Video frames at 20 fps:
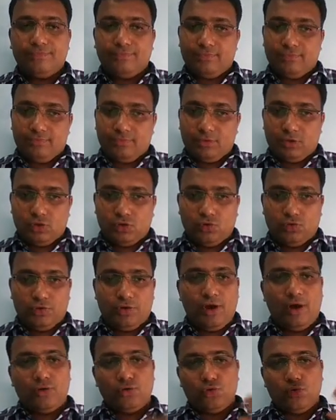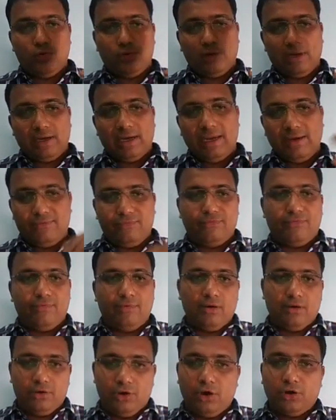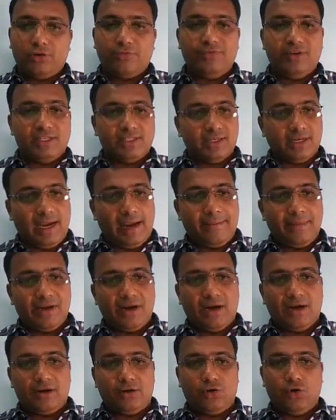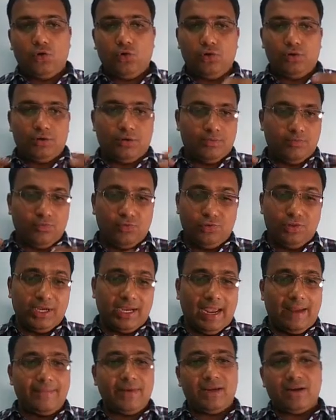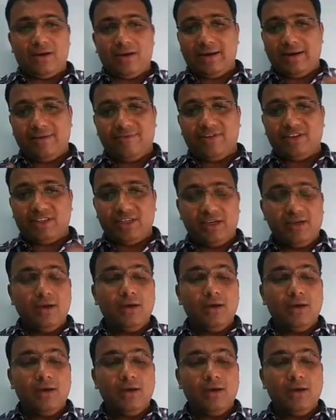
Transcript: So you have to fix a camera, don't move the camera and everything.